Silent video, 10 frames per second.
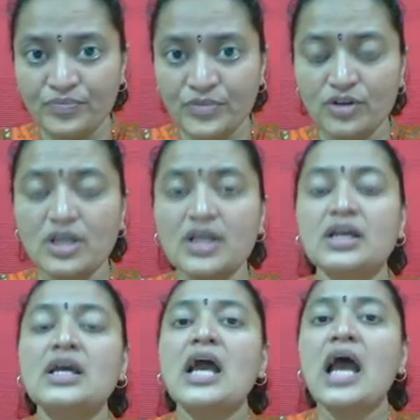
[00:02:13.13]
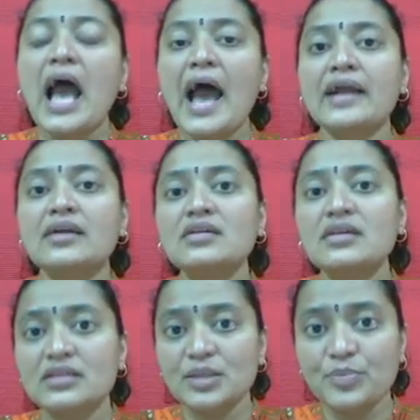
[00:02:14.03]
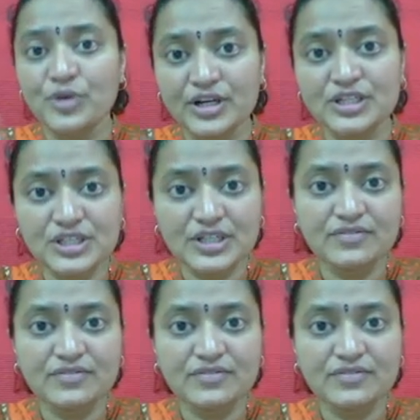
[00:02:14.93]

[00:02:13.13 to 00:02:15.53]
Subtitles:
Okay, and the production